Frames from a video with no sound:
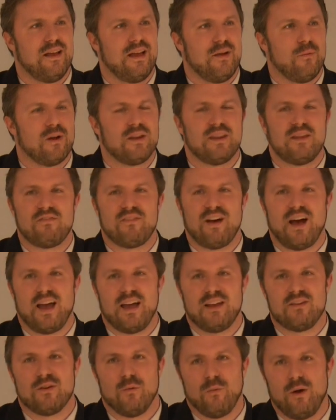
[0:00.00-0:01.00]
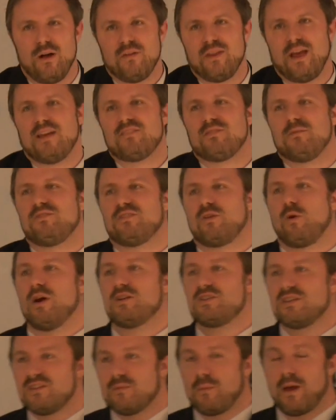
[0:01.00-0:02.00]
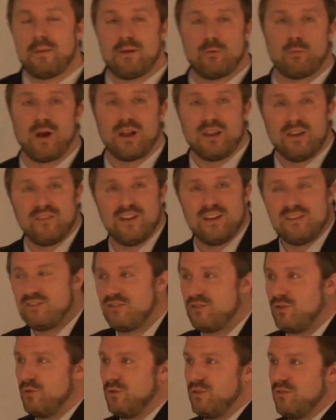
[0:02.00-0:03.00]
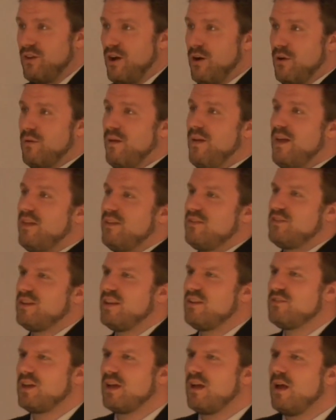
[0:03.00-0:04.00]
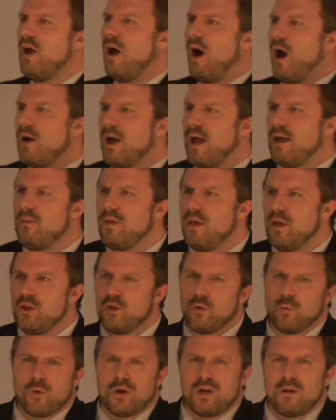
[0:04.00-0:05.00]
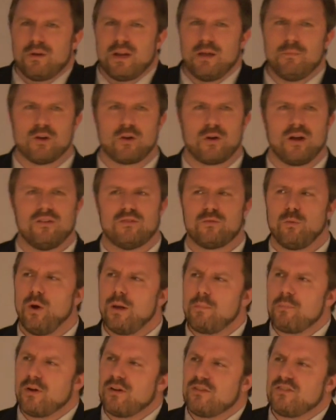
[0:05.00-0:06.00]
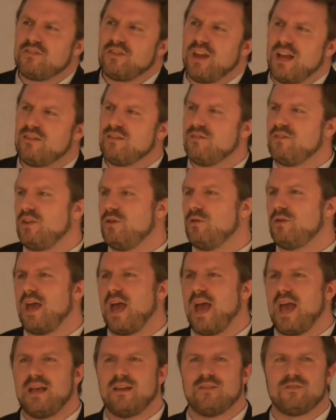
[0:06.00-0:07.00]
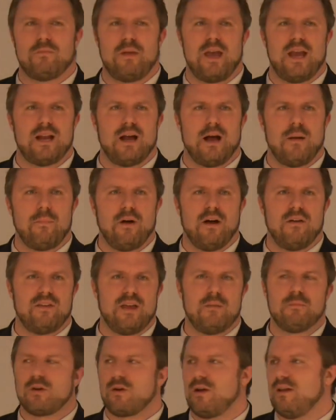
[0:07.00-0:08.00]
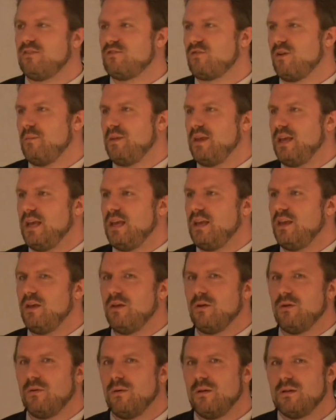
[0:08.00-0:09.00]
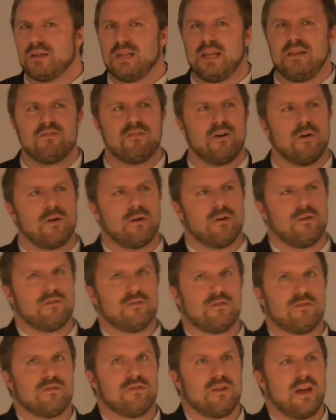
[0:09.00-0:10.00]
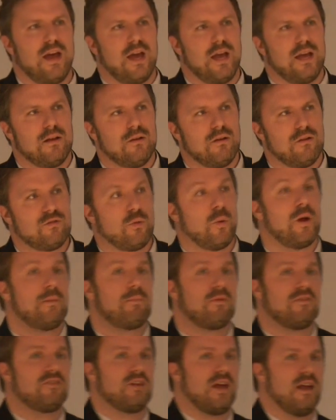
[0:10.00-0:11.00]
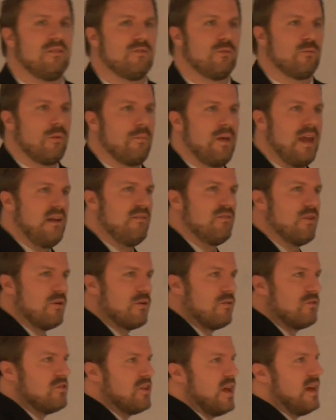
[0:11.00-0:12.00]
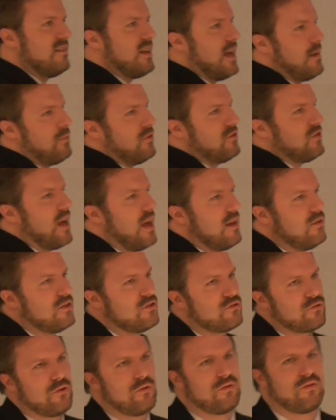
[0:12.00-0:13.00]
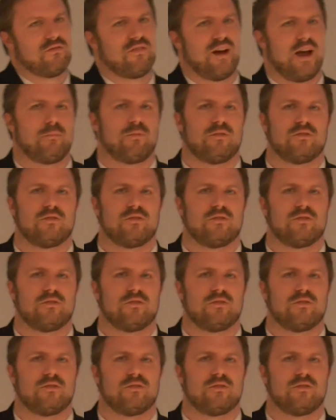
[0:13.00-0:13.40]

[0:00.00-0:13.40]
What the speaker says: What did they find? Well, they asked them some questions that might be relevant to the vote. So things like, all right, you're worried about immigrants. What % of the UK is made up of immigrants from the EU? Leave voters say 20%. Remain voters say 10%. The truth, 5%.